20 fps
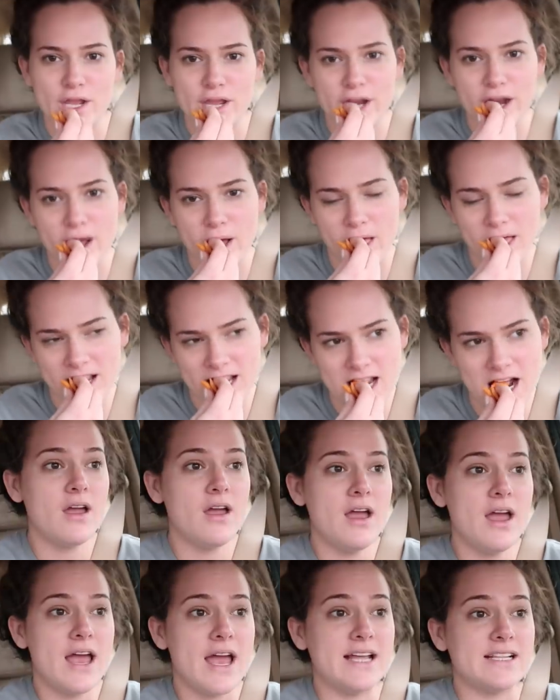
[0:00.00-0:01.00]
you know.
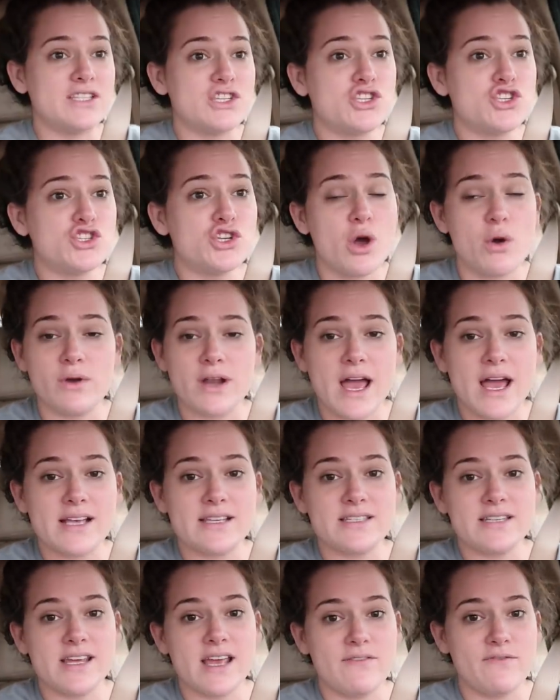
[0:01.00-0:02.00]
It's so
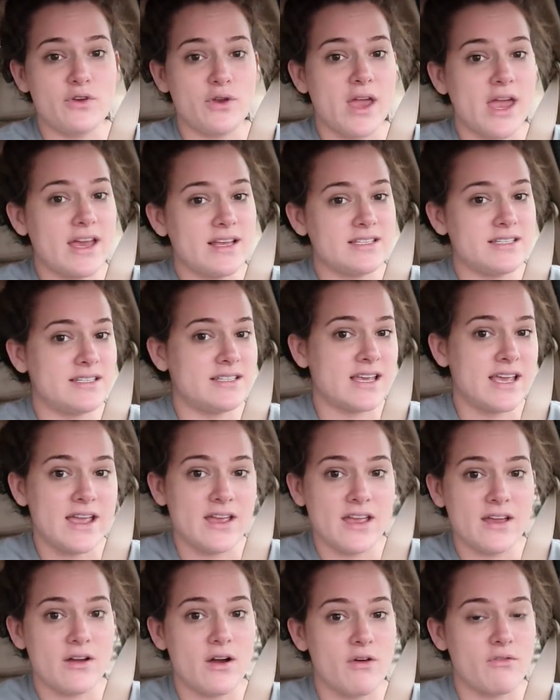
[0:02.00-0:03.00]
nasty if you can't
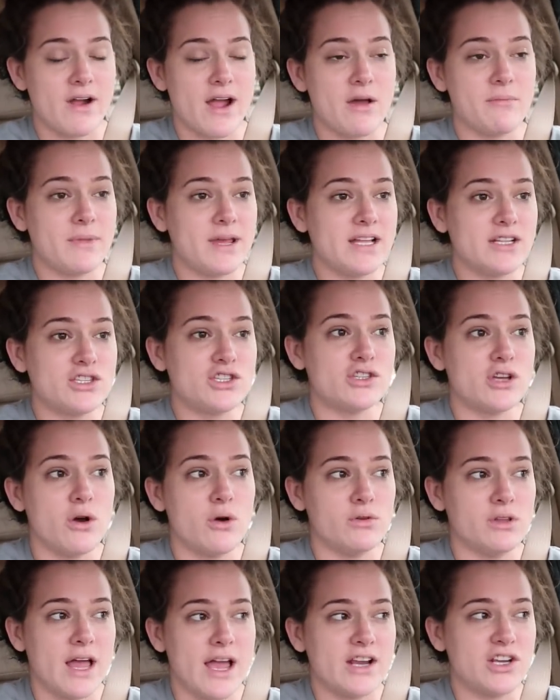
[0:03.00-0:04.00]
see around me. It's
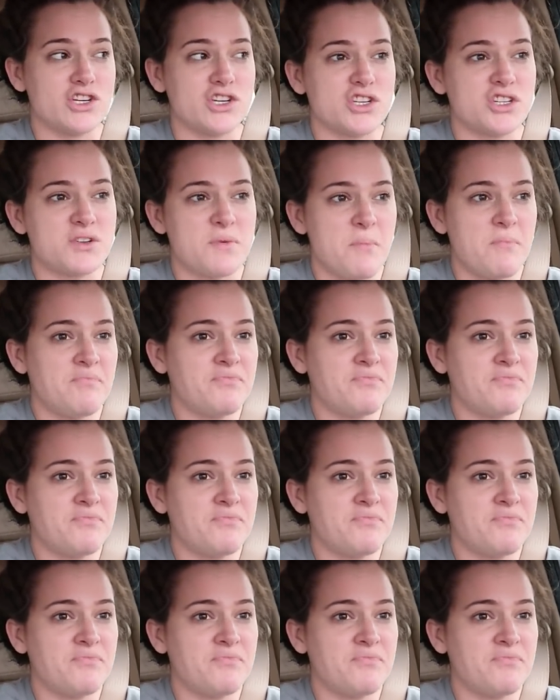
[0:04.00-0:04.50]
so like just,